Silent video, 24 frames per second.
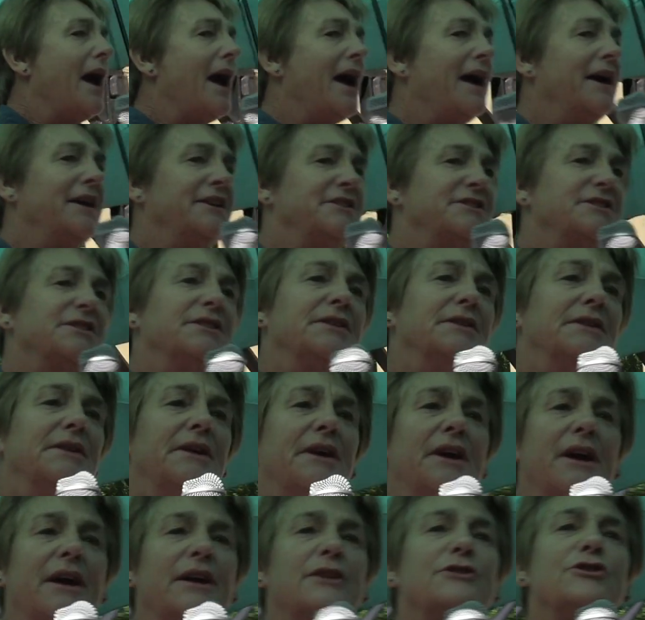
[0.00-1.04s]
And
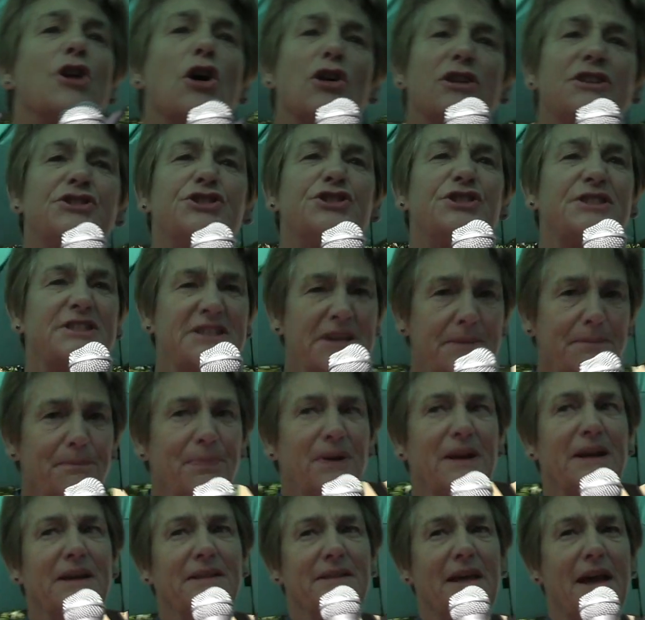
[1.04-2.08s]
not
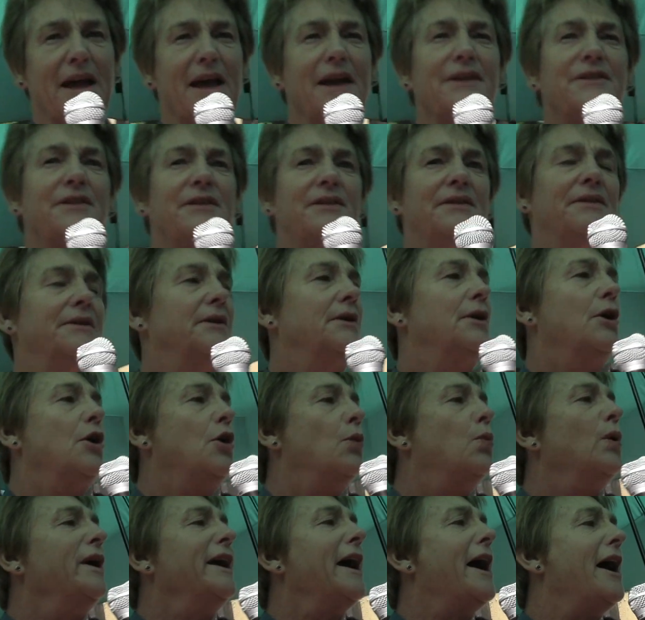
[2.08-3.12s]
simply that.
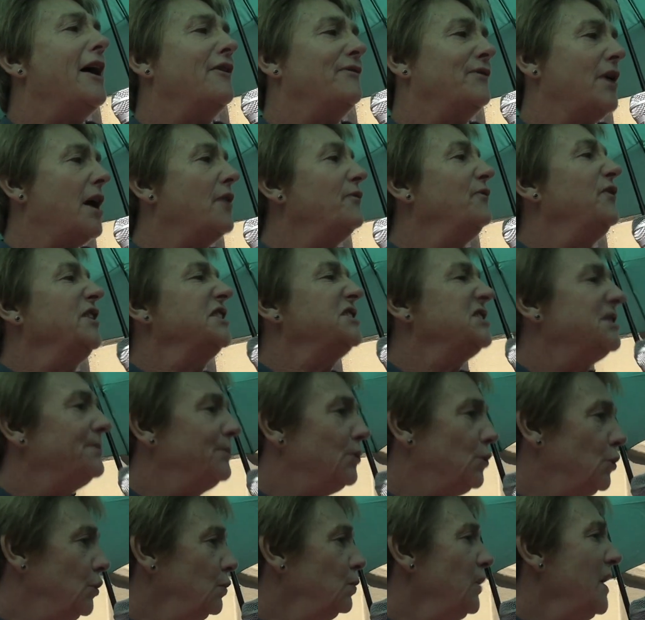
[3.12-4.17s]
We are
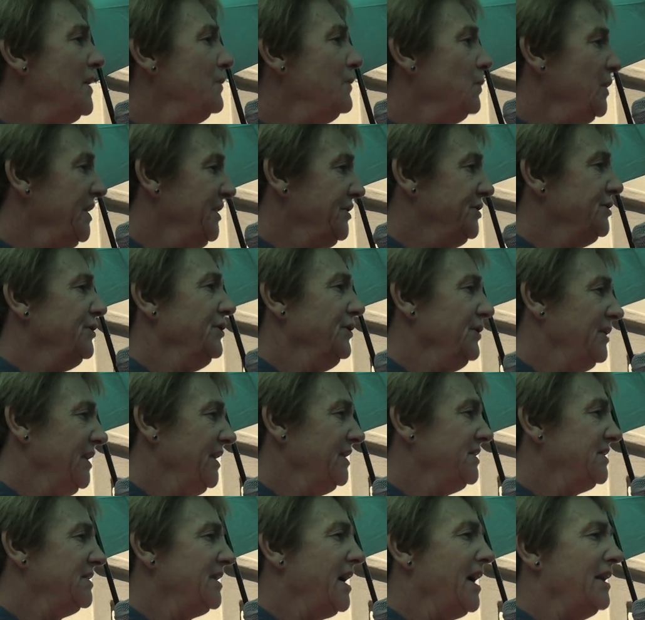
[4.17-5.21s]
visible when we do
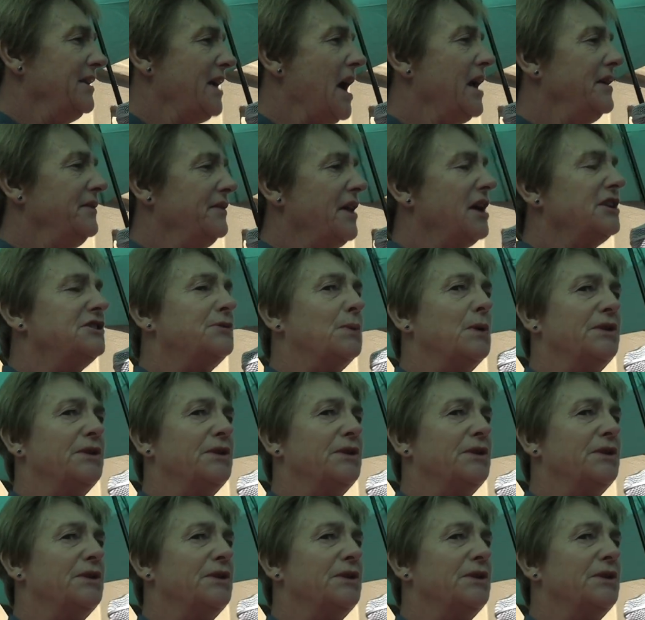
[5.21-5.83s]
this, and that's